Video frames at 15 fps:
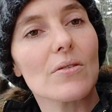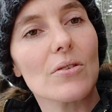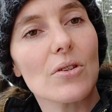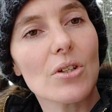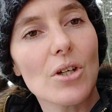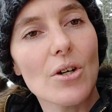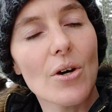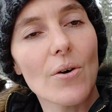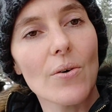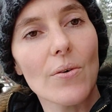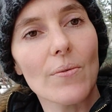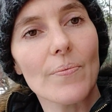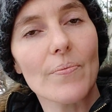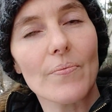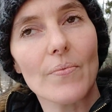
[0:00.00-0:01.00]
you know,
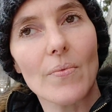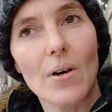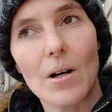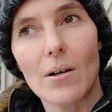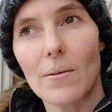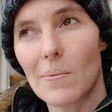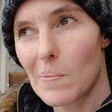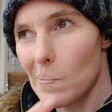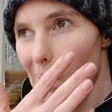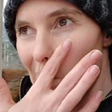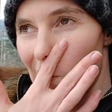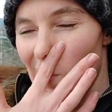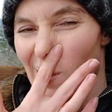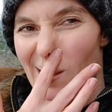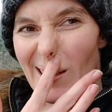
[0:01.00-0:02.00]

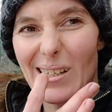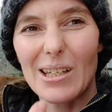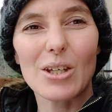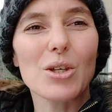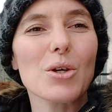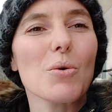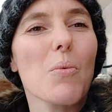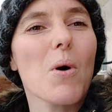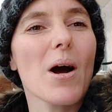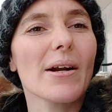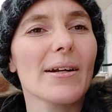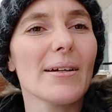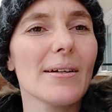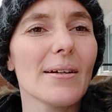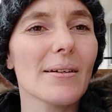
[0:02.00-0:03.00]
you want
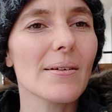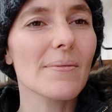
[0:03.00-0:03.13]
to